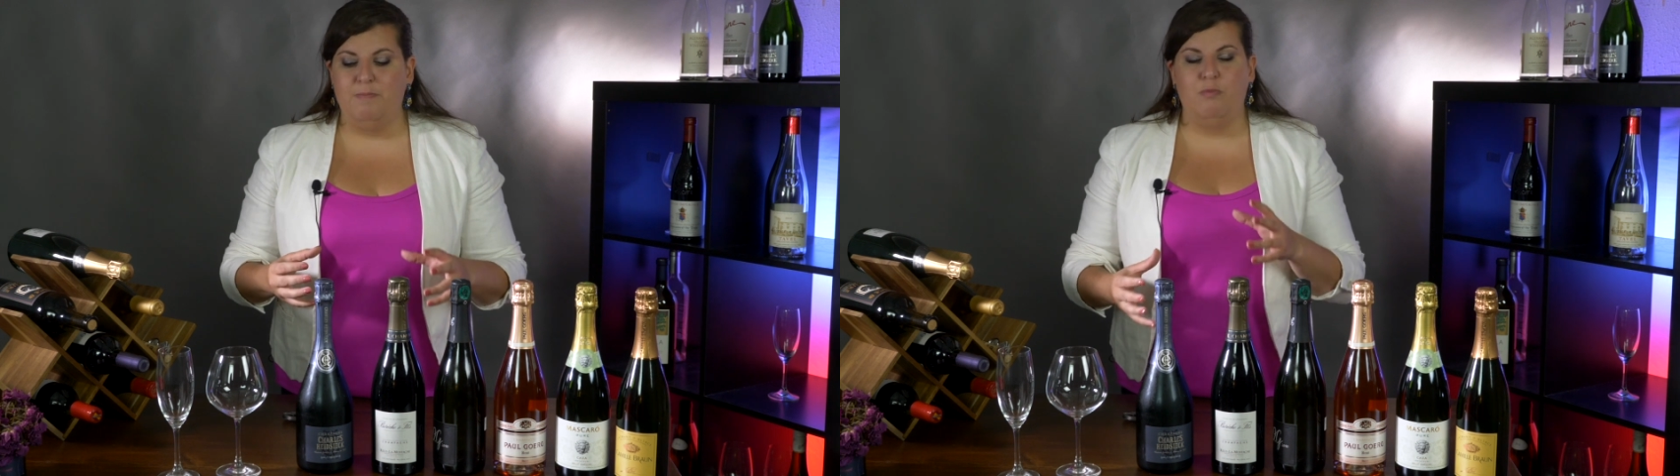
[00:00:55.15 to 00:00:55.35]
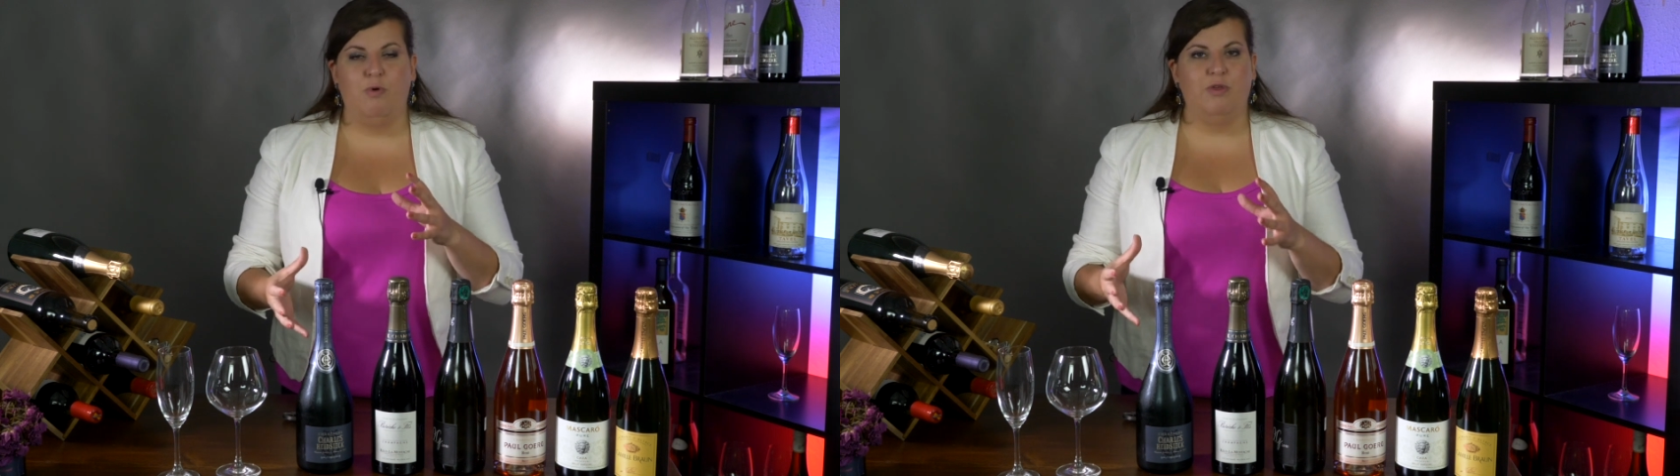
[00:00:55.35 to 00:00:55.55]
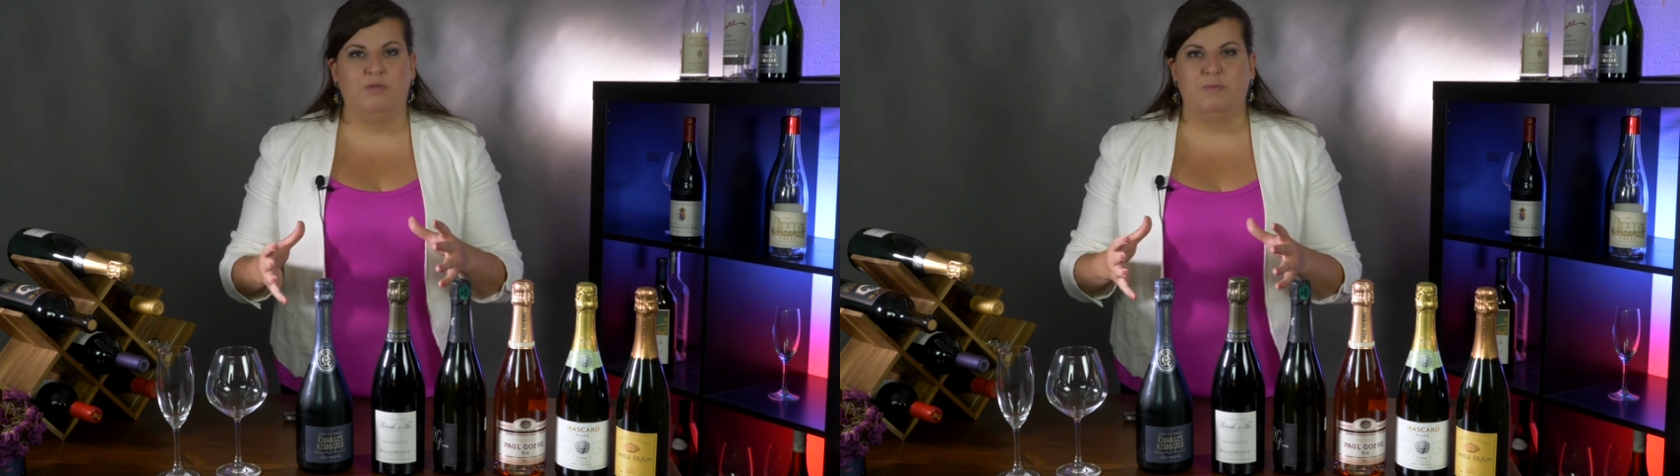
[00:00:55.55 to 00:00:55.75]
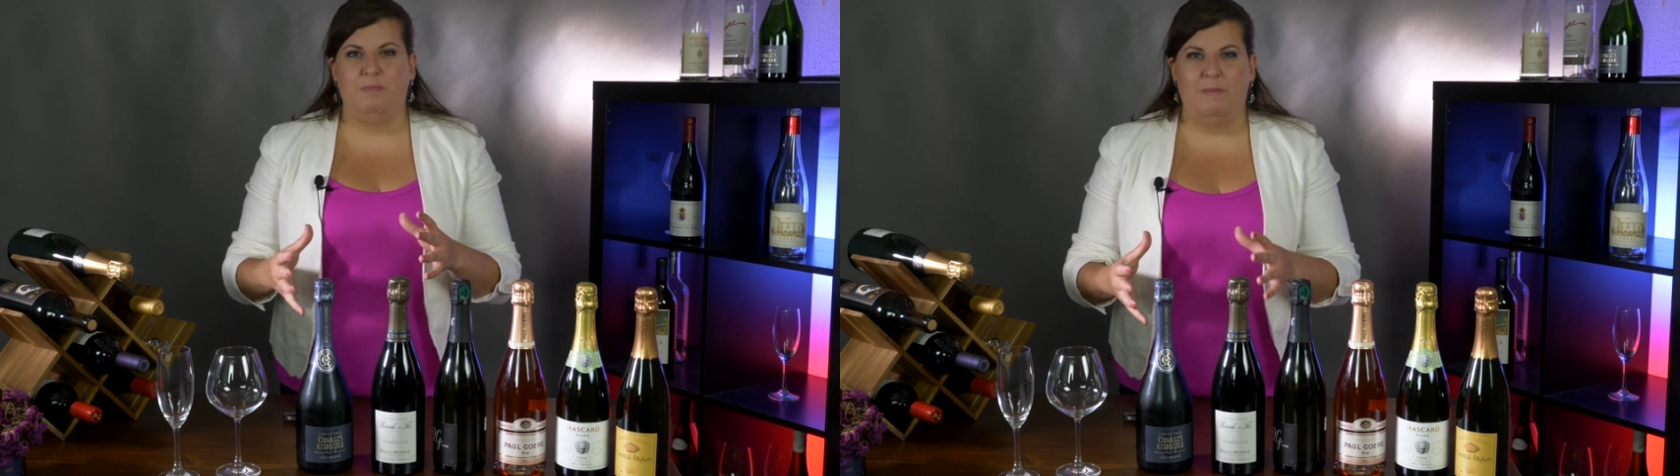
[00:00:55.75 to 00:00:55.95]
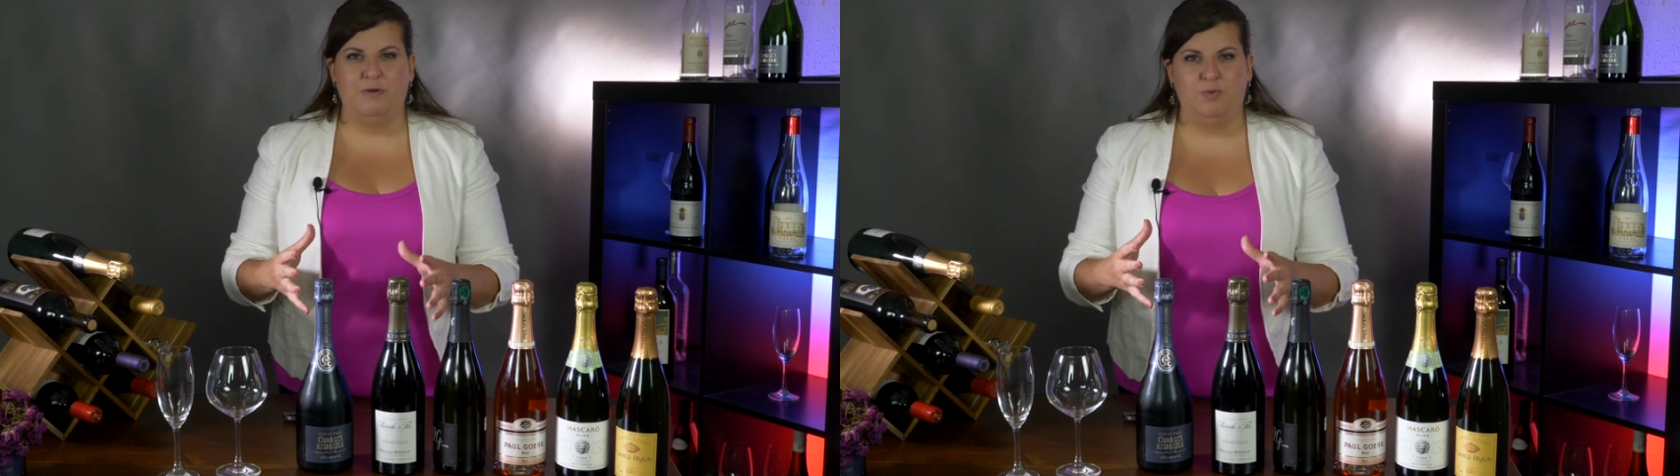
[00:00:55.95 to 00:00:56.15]
the more those
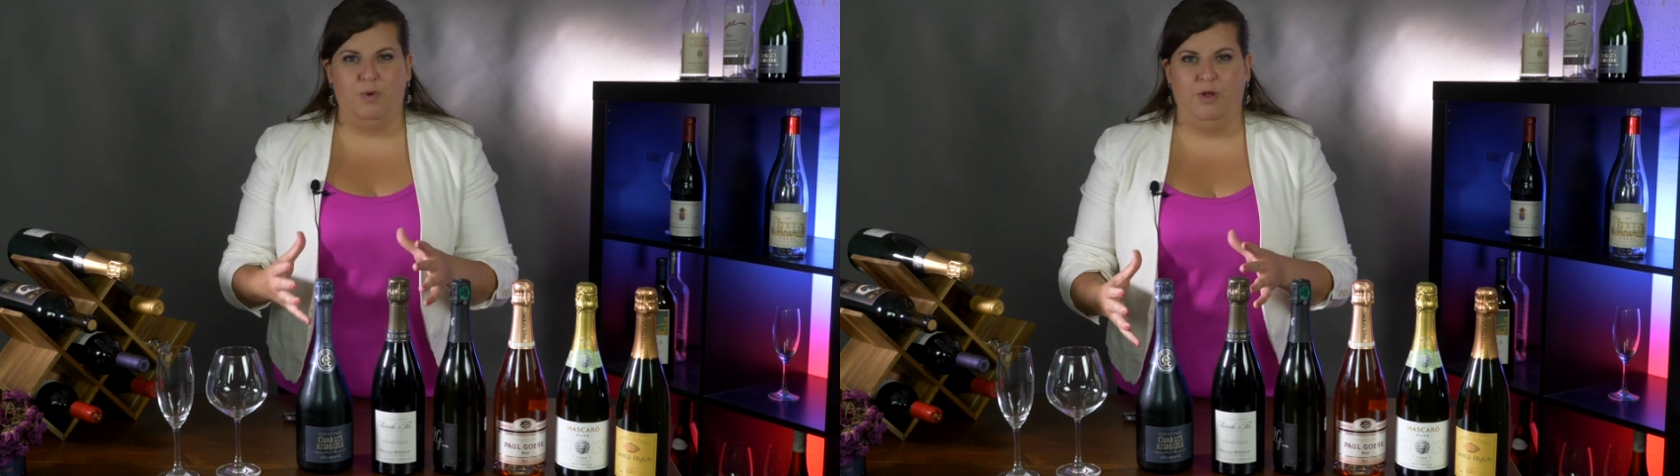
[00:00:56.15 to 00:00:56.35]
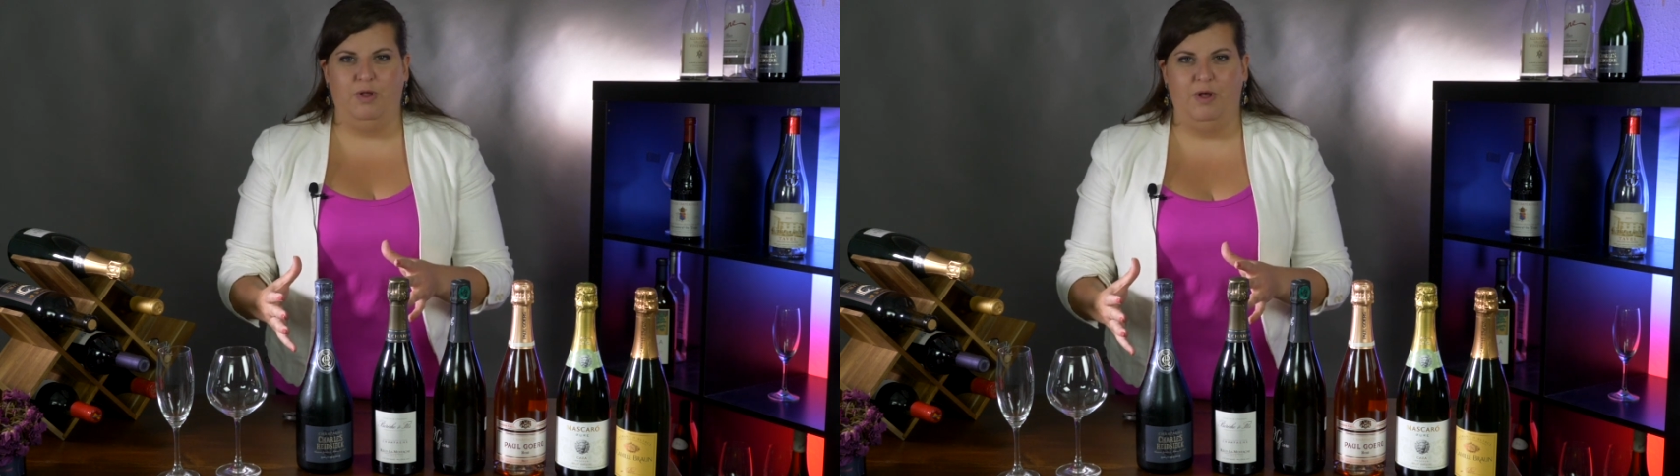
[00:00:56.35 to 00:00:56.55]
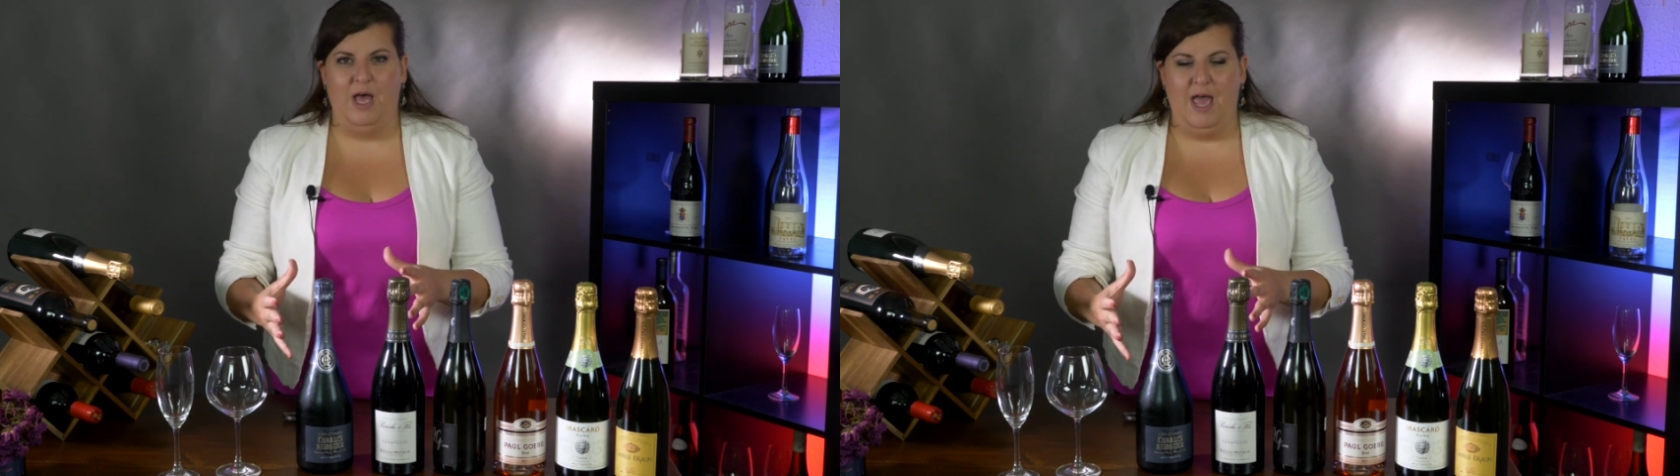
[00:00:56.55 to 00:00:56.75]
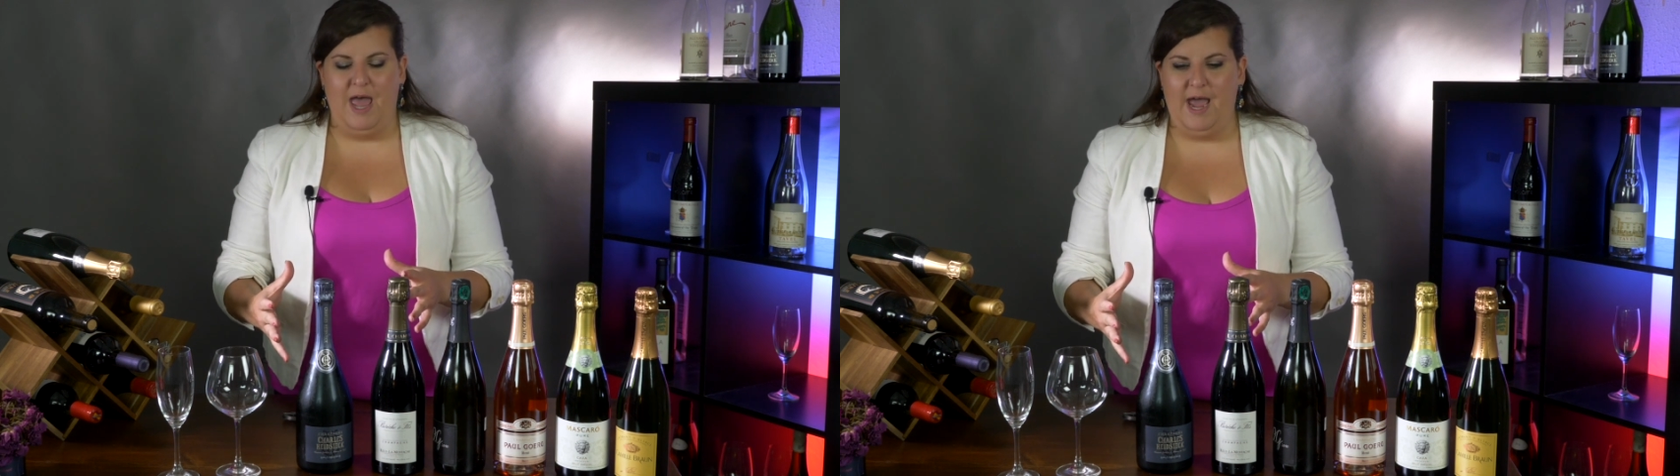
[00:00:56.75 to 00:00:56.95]
bubbles will